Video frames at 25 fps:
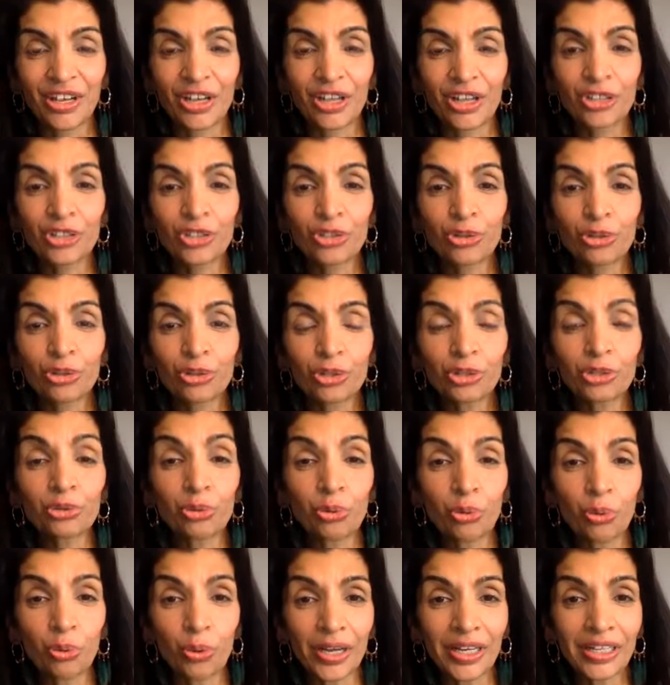you're
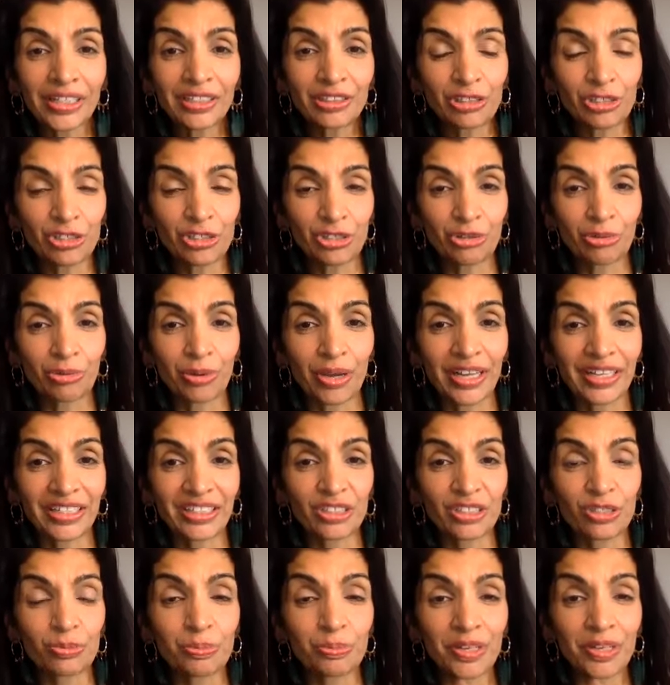going to
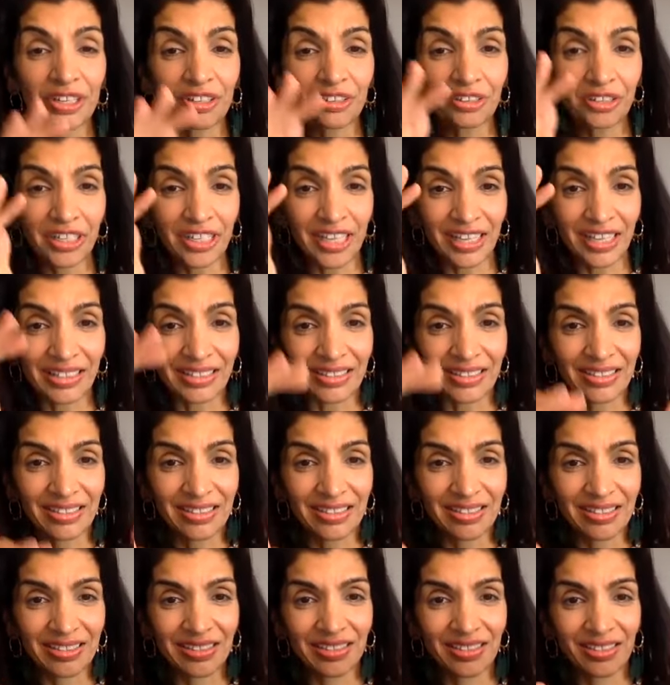
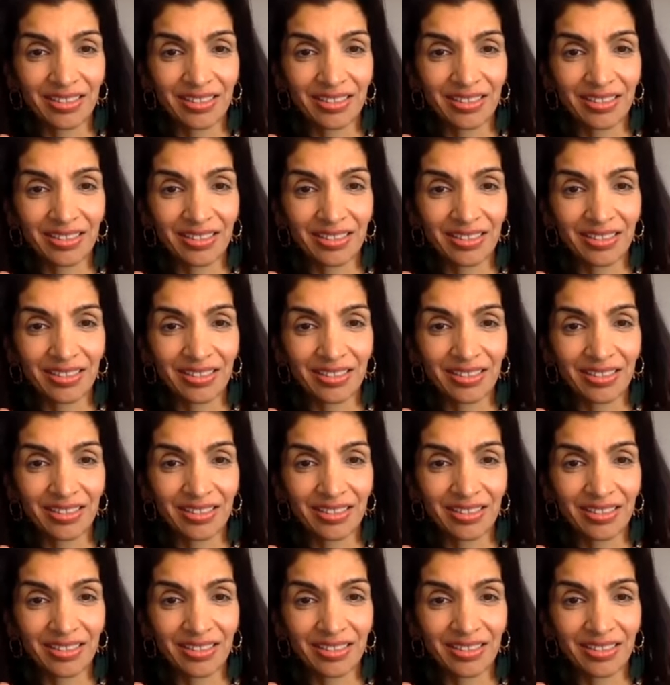experience